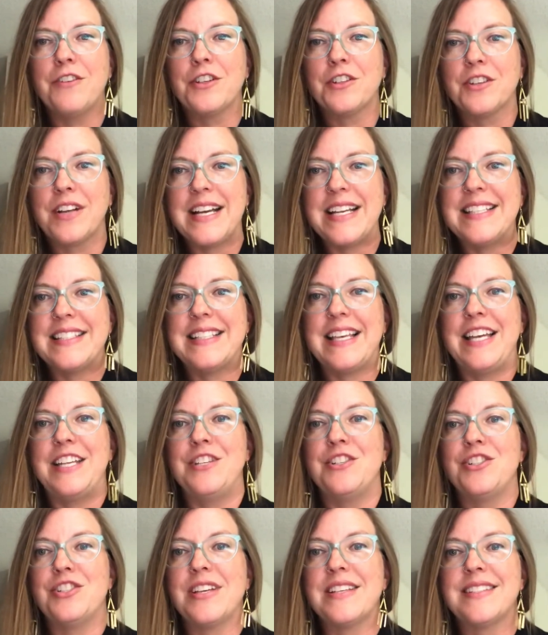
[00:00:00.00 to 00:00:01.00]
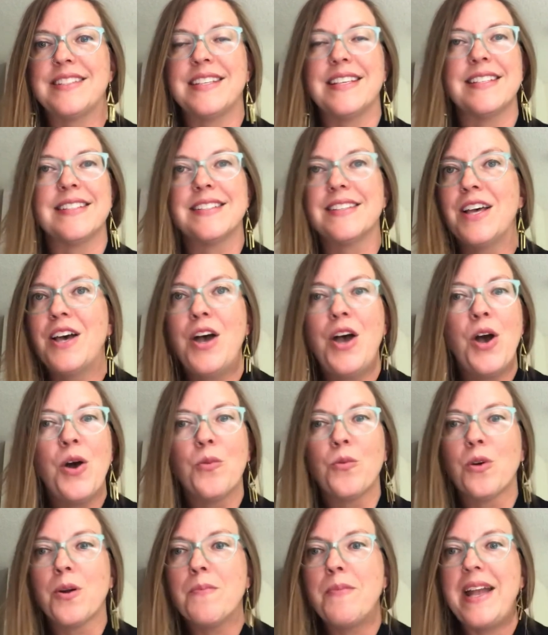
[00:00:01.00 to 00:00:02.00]
grace, and justice
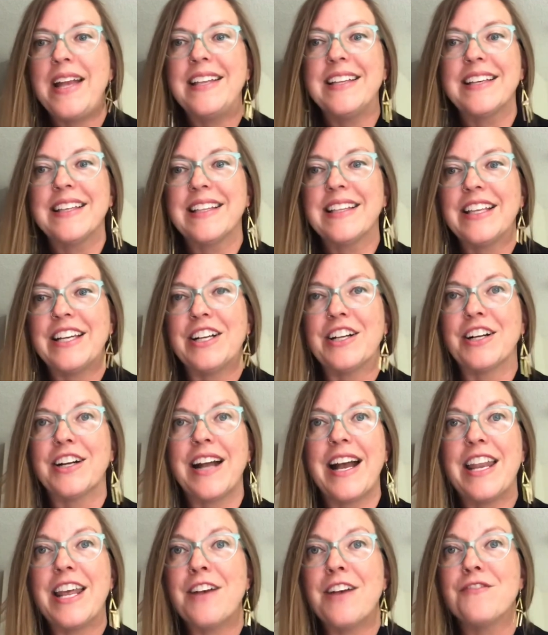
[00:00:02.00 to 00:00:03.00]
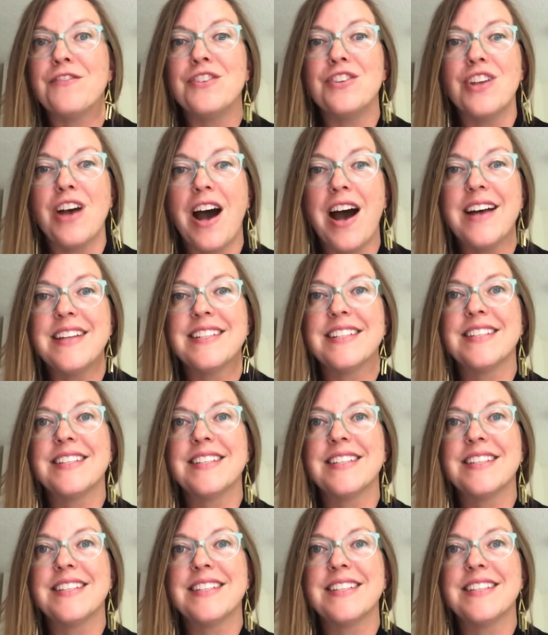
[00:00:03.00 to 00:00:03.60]
were made clear and have not